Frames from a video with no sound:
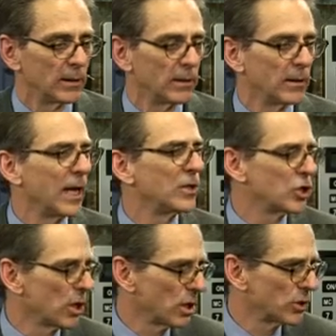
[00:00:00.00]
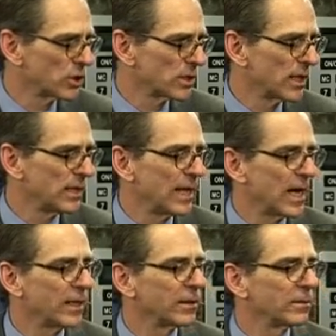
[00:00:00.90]
head geologists that he
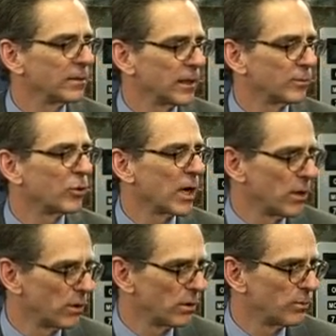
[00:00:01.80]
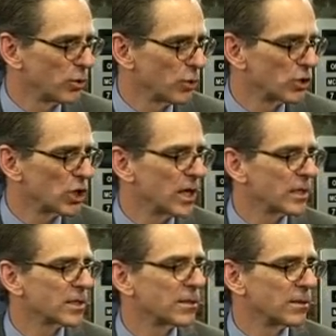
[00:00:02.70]
had at prior
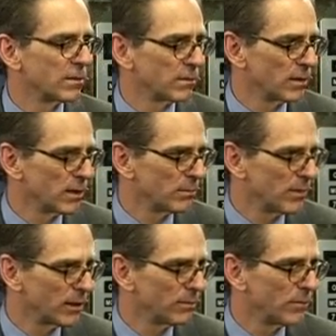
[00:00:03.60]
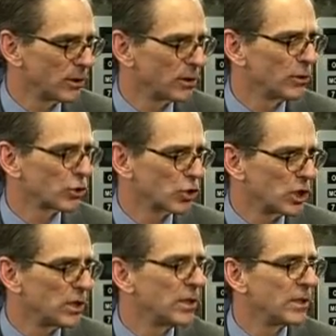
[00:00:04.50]
projects and
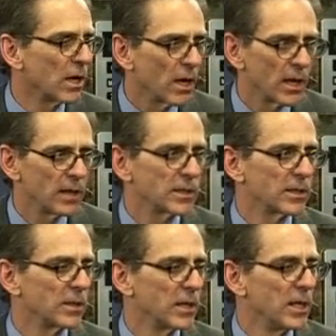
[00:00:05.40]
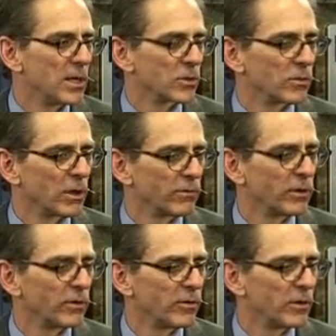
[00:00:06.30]
metallurgy guys. And so we've got a
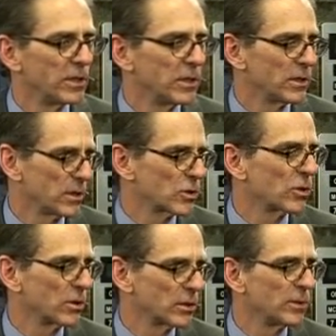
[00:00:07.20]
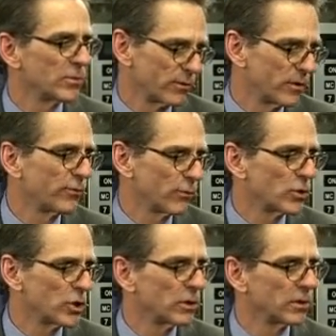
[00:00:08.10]
very, very strong team, so very
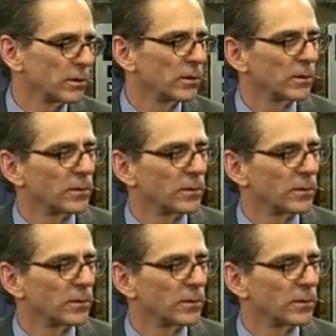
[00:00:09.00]
fortunate.